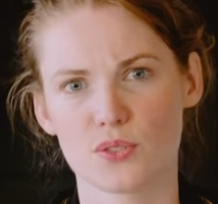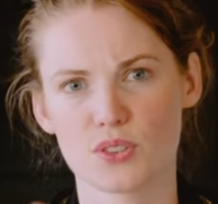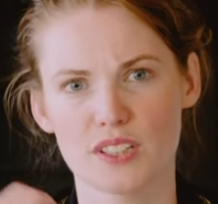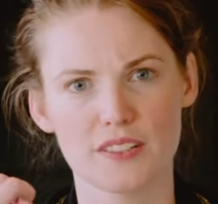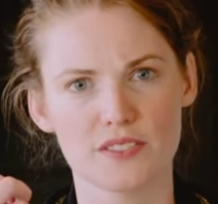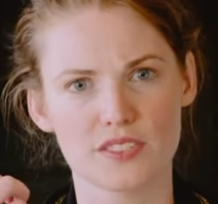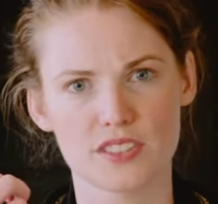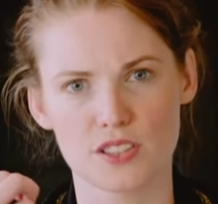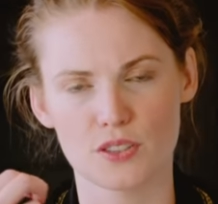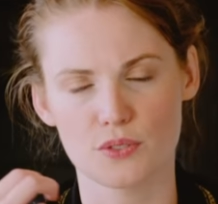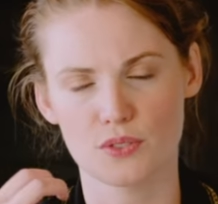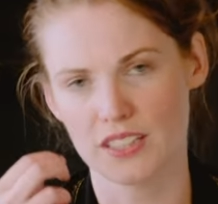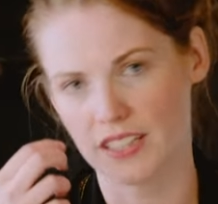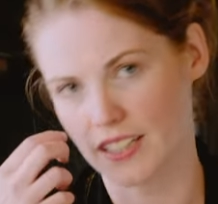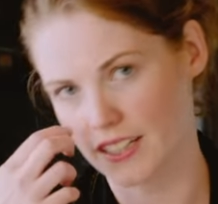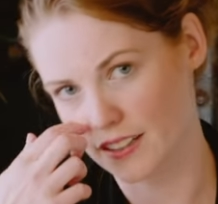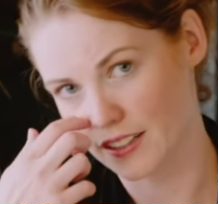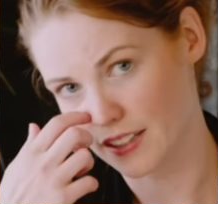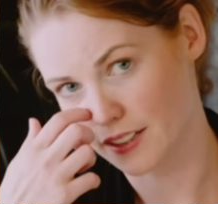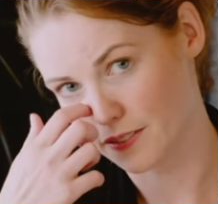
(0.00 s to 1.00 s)
so it gives it a
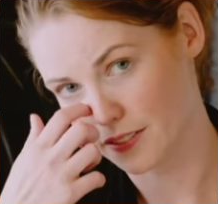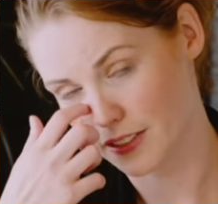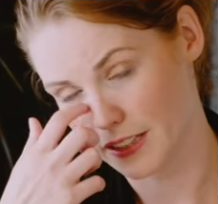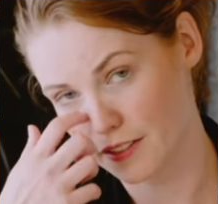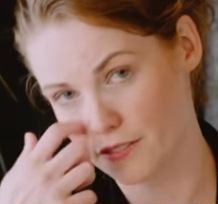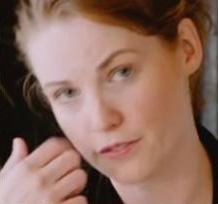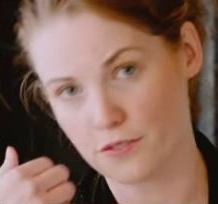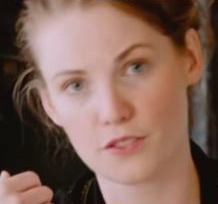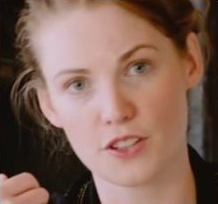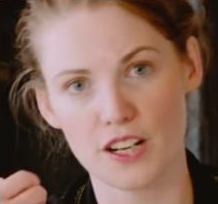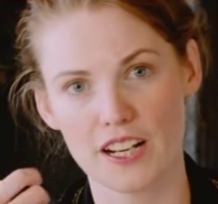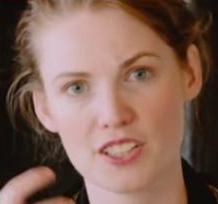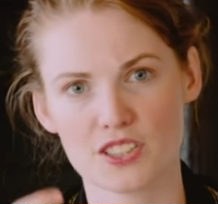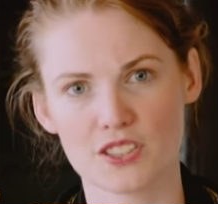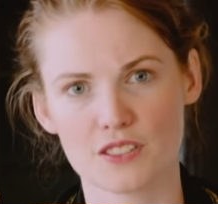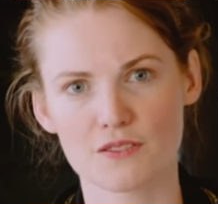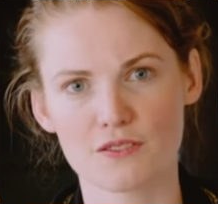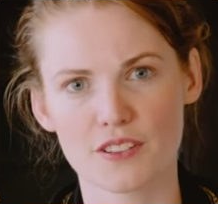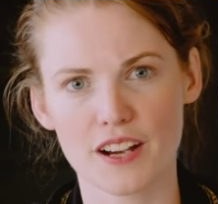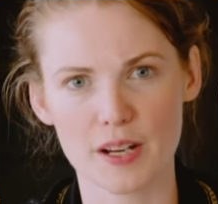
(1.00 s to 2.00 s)
really lovely
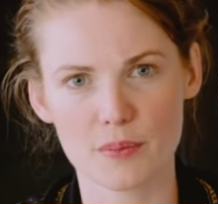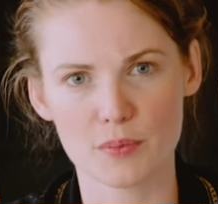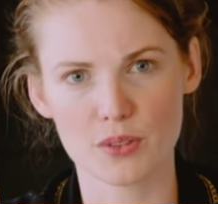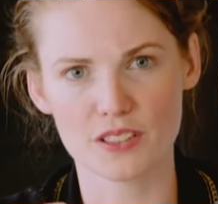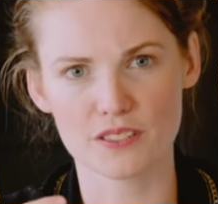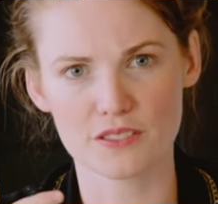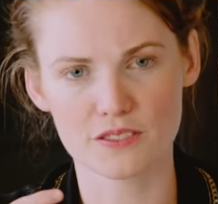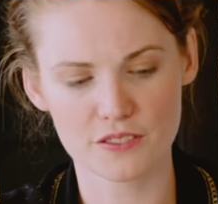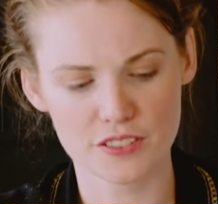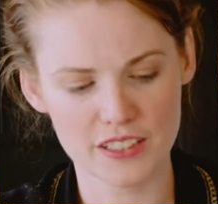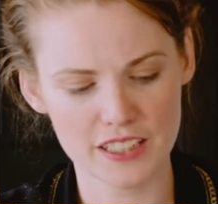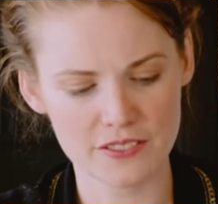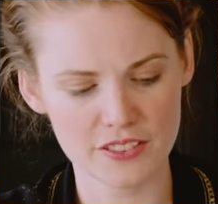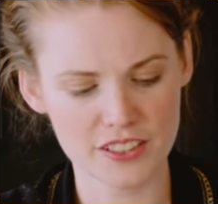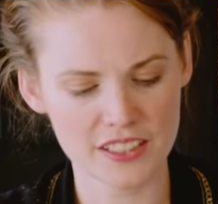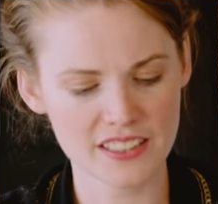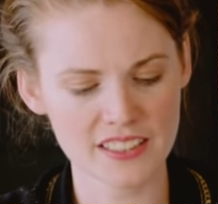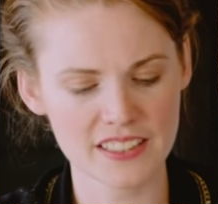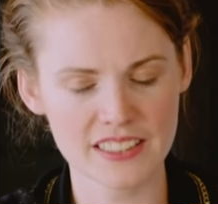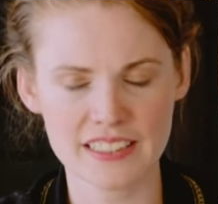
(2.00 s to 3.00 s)
fresh and vibrant
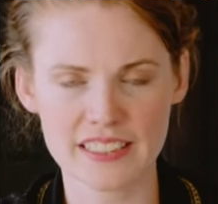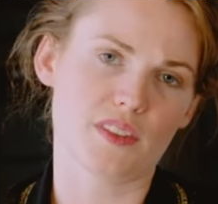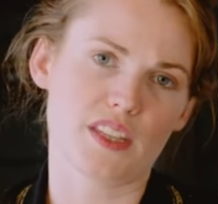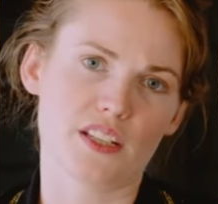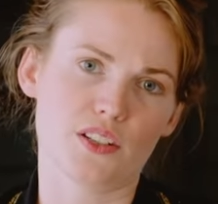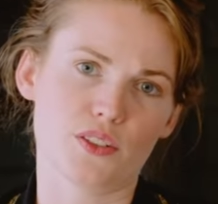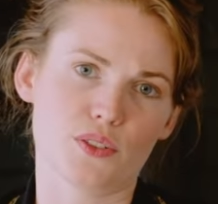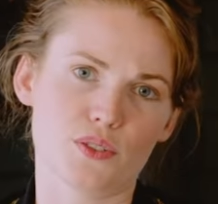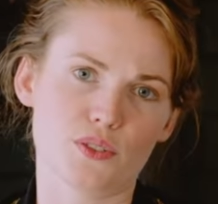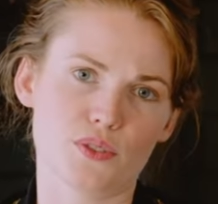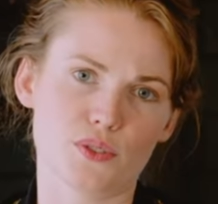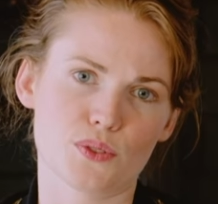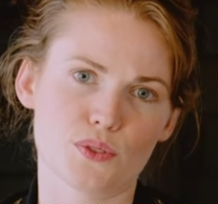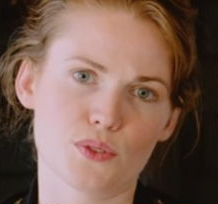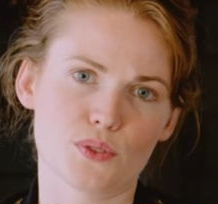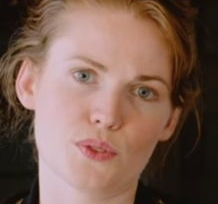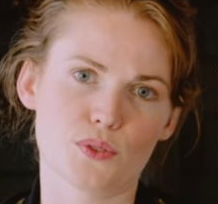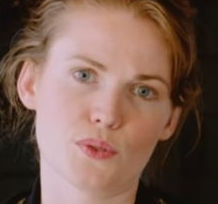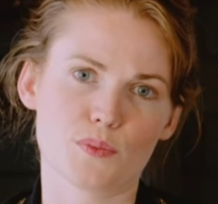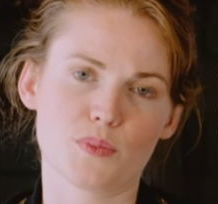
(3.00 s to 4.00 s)
flavour. They
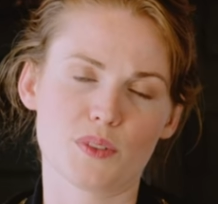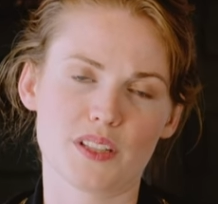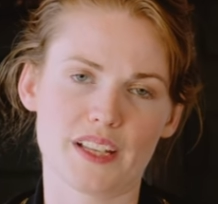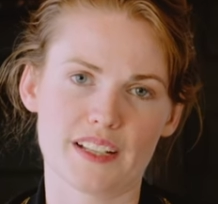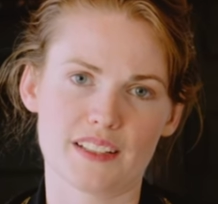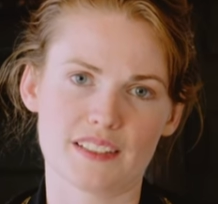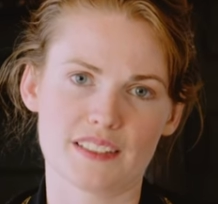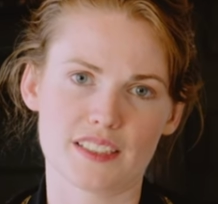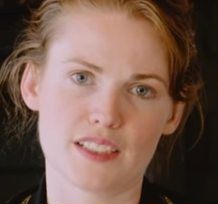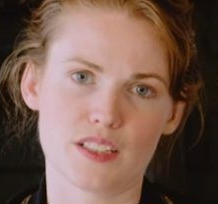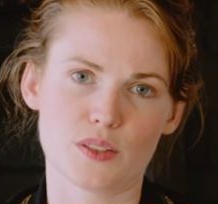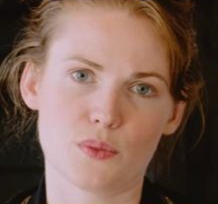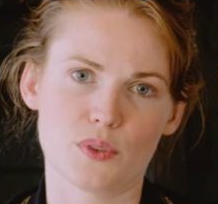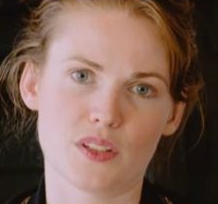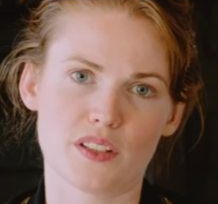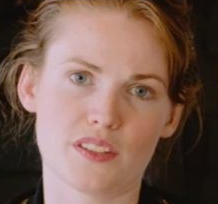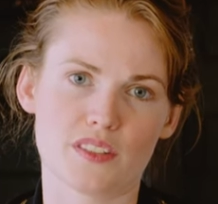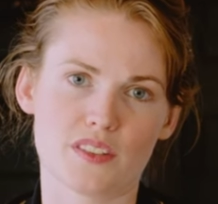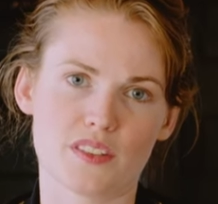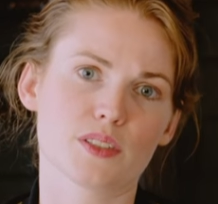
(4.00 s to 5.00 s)
also blend it
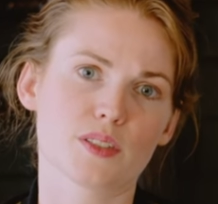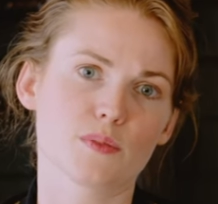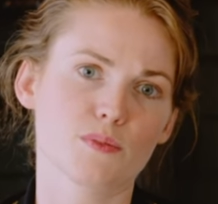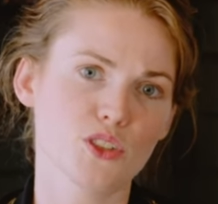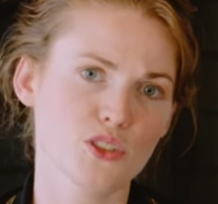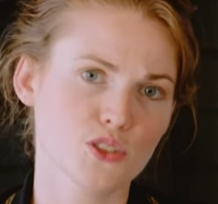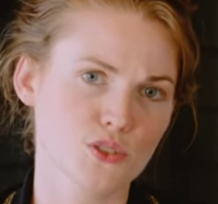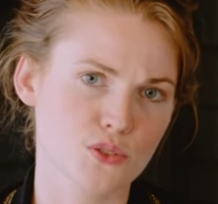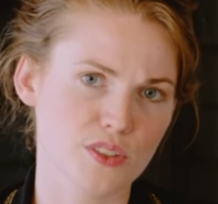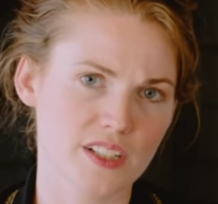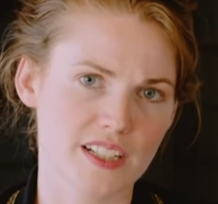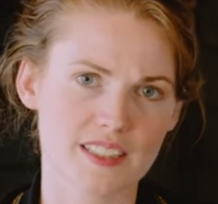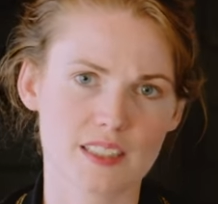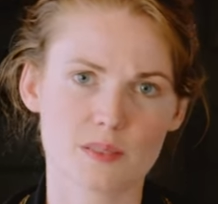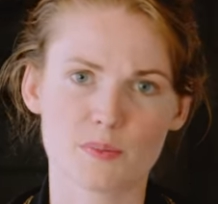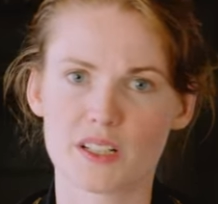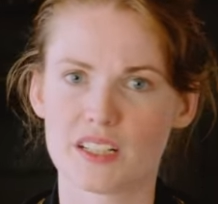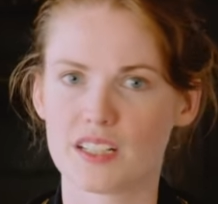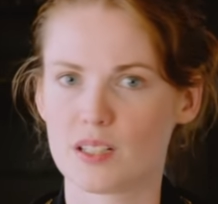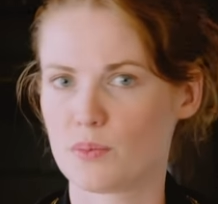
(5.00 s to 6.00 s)
with some neutral grain
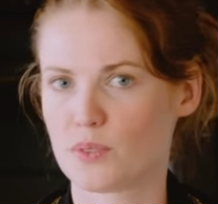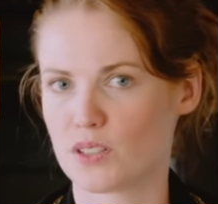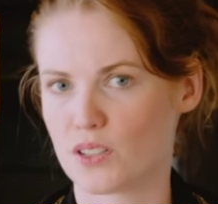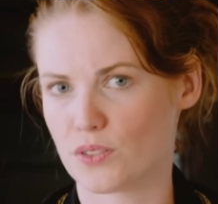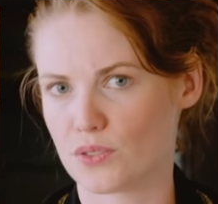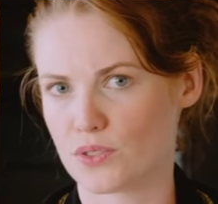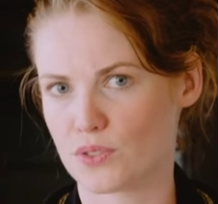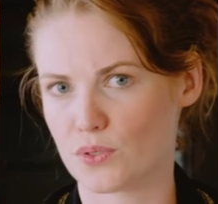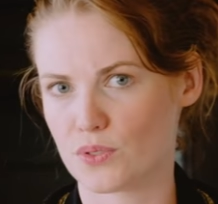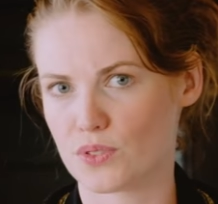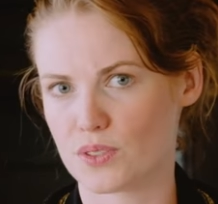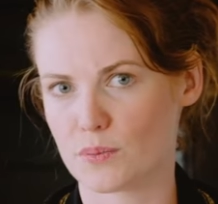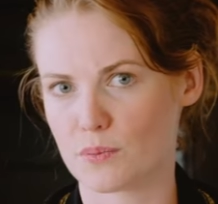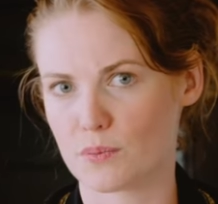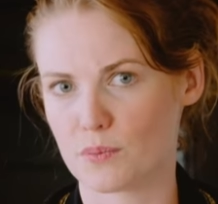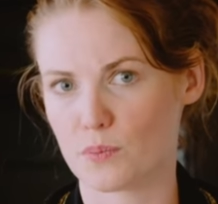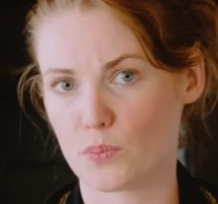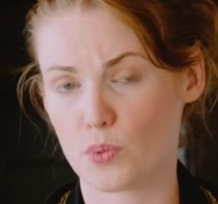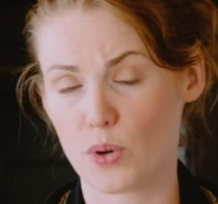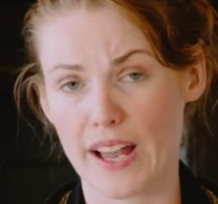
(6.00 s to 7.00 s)
spirit, but also
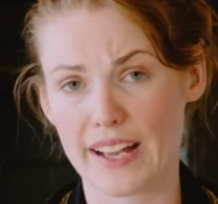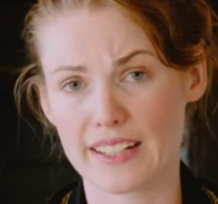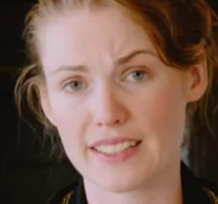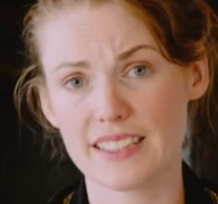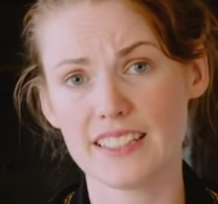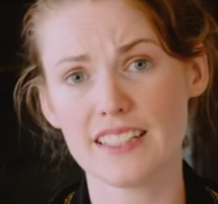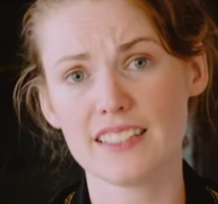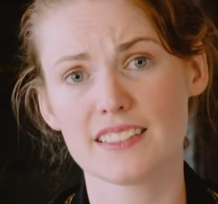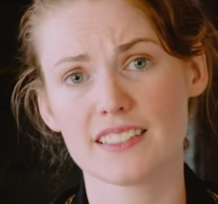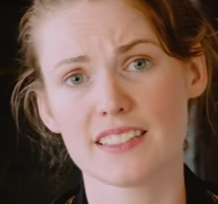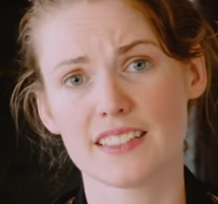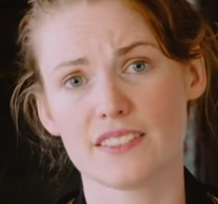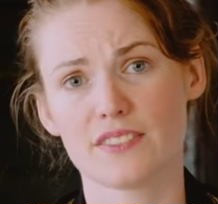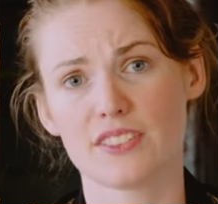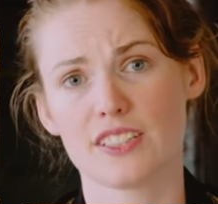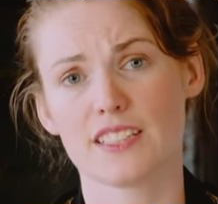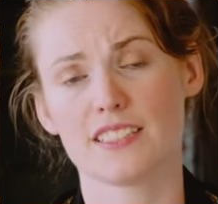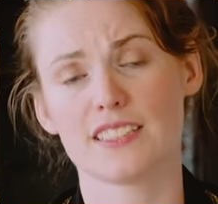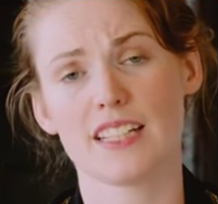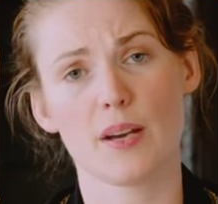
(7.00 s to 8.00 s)
some brandy to give
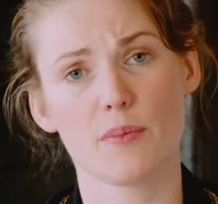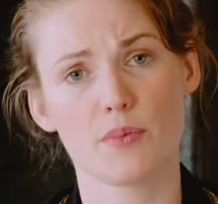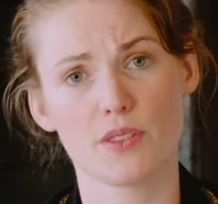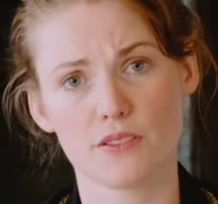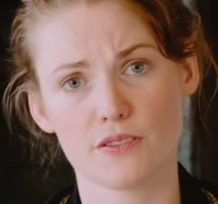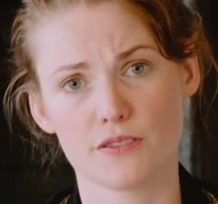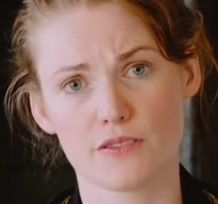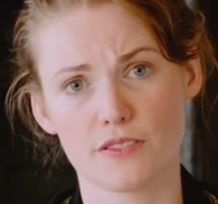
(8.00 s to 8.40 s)
it a depth of